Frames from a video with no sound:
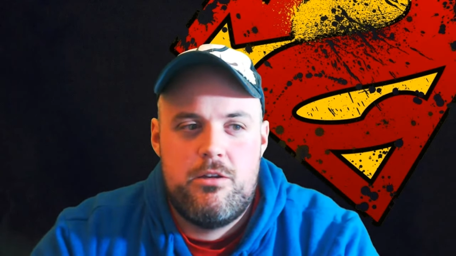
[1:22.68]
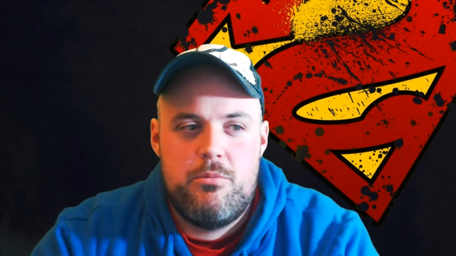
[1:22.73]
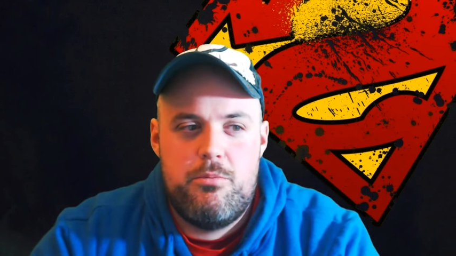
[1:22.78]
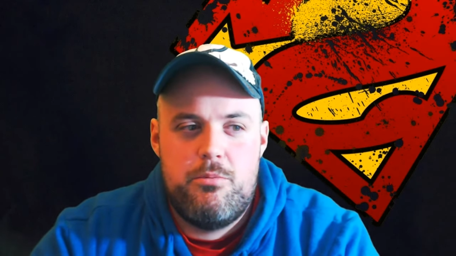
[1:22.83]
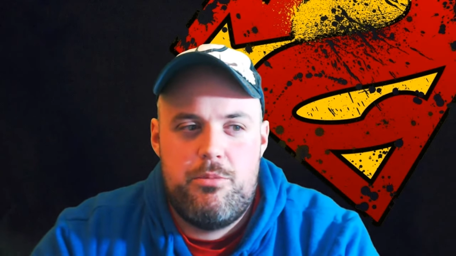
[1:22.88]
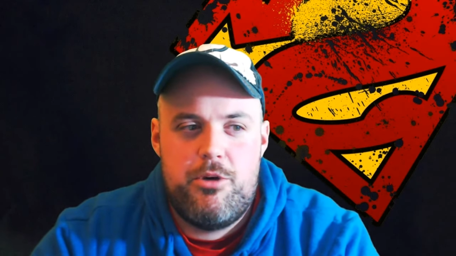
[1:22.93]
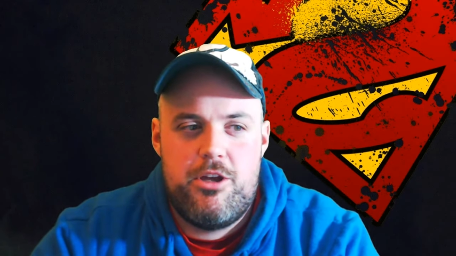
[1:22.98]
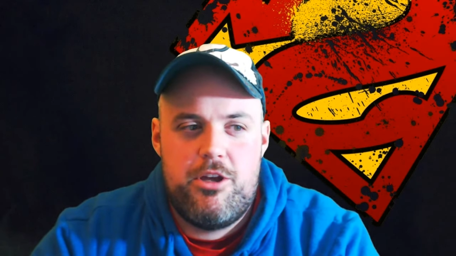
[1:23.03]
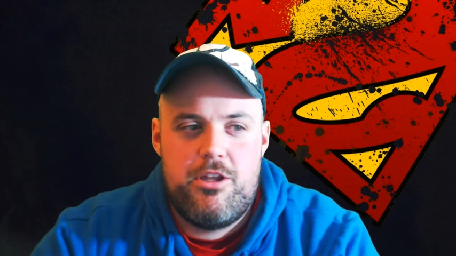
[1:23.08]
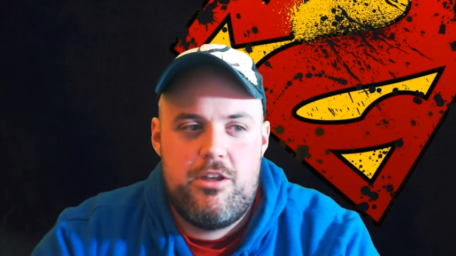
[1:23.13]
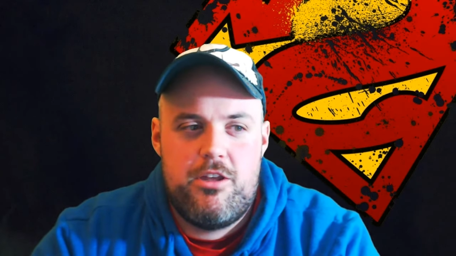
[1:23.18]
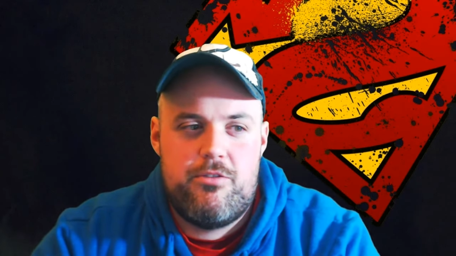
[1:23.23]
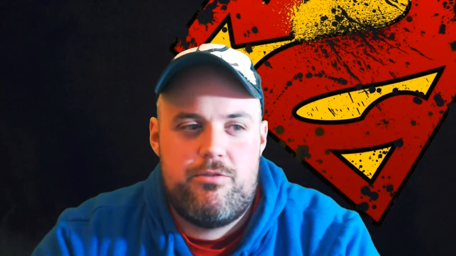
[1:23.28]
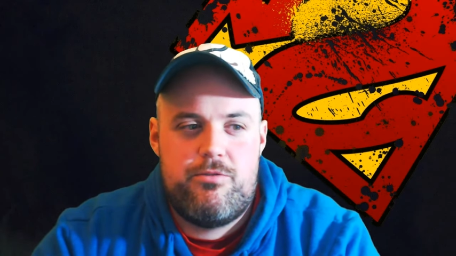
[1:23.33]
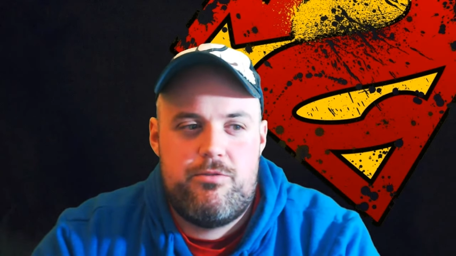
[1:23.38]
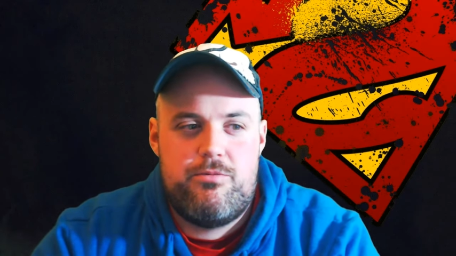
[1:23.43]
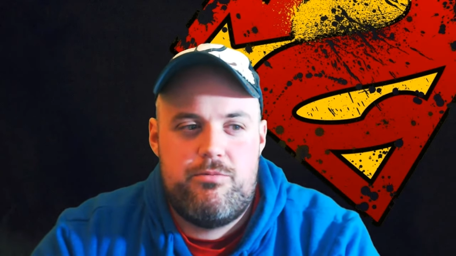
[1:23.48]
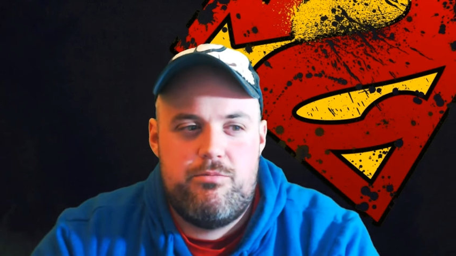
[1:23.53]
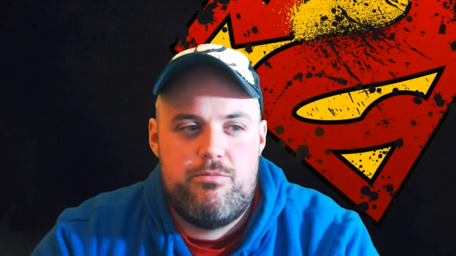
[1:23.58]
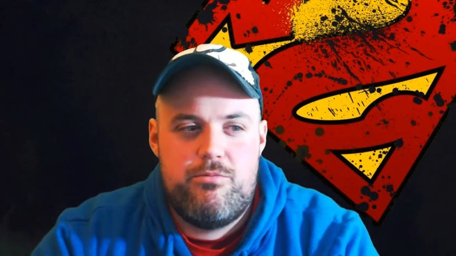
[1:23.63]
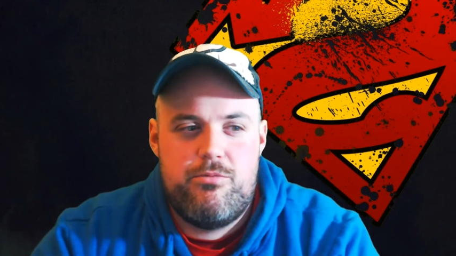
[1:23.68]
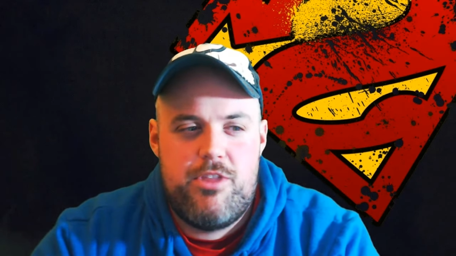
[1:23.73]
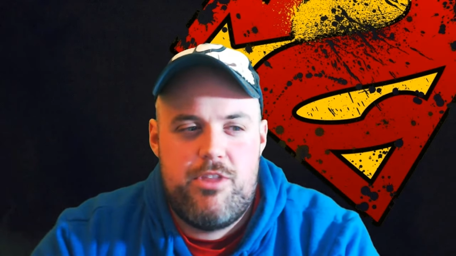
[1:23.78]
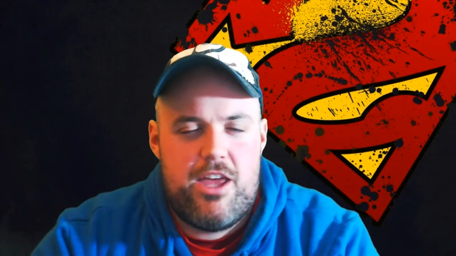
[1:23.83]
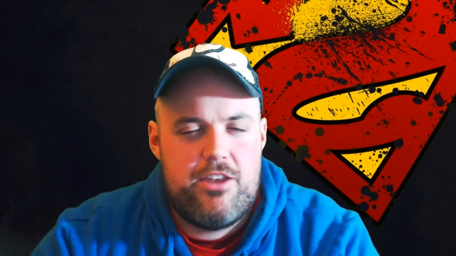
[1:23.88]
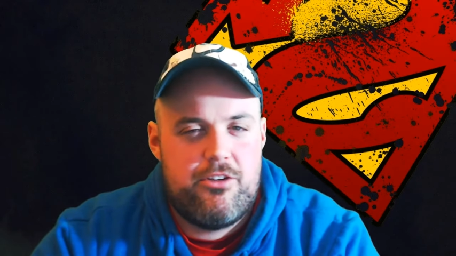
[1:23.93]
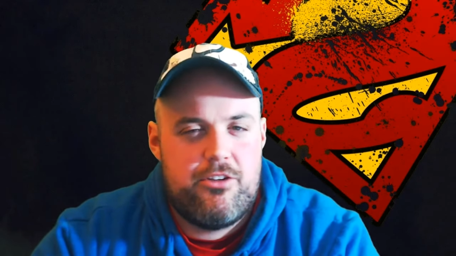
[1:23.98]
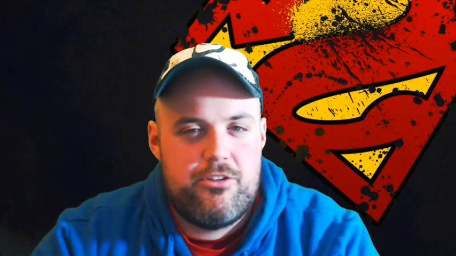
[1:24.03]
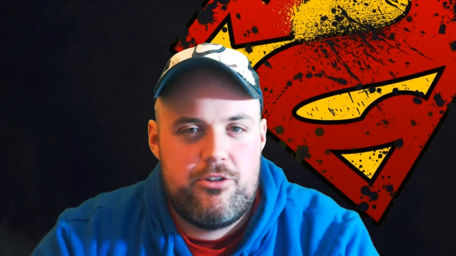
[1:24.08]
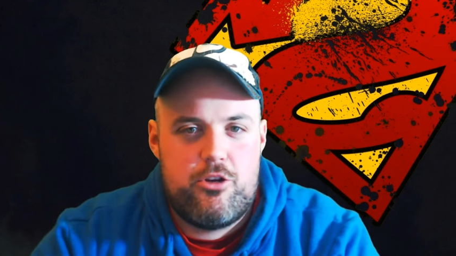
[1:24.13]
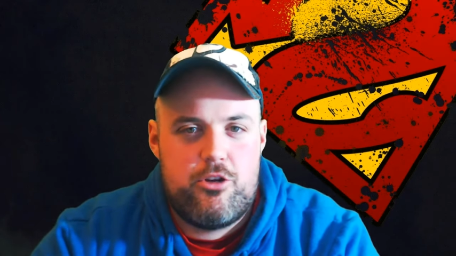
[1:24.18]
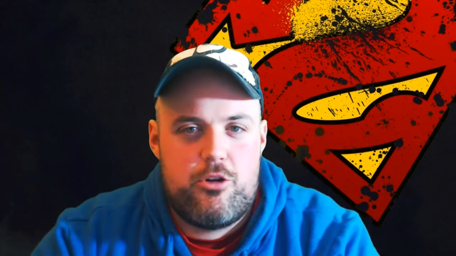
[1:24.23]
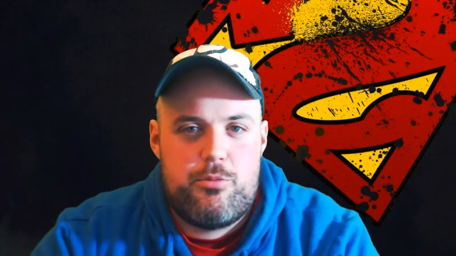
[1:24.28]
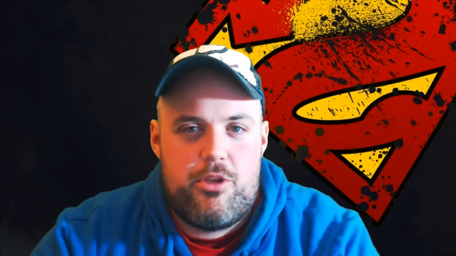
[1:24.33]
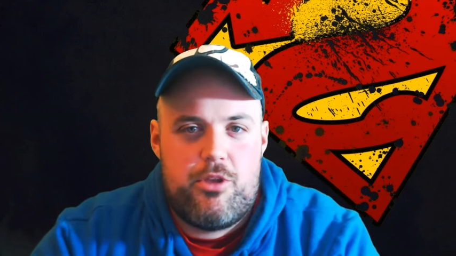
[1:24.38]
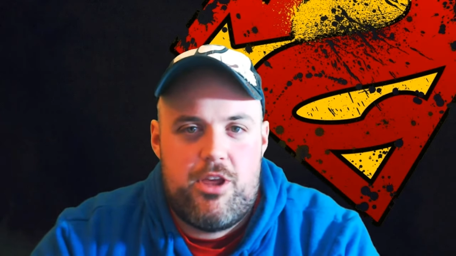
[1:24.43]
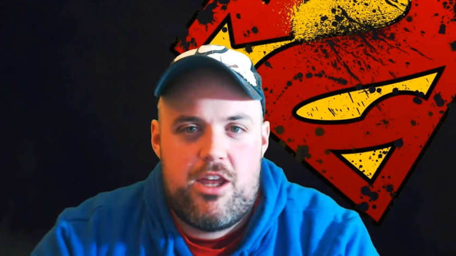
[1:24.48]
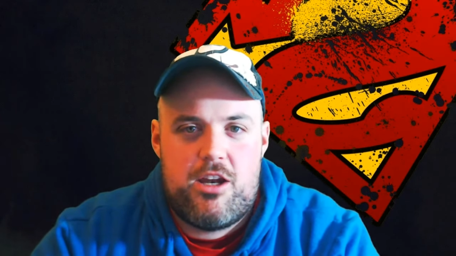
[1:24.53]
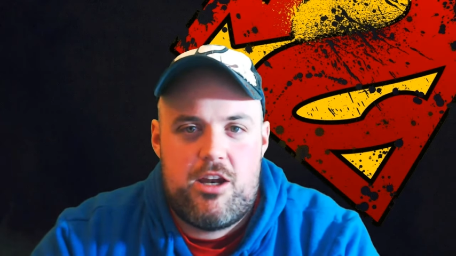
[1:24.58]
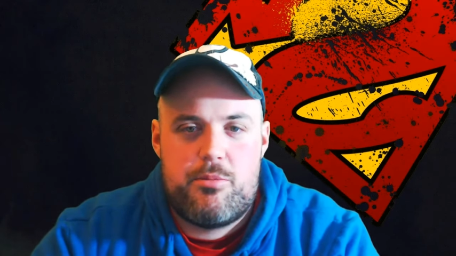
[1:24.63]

but if that doesn't go to plan,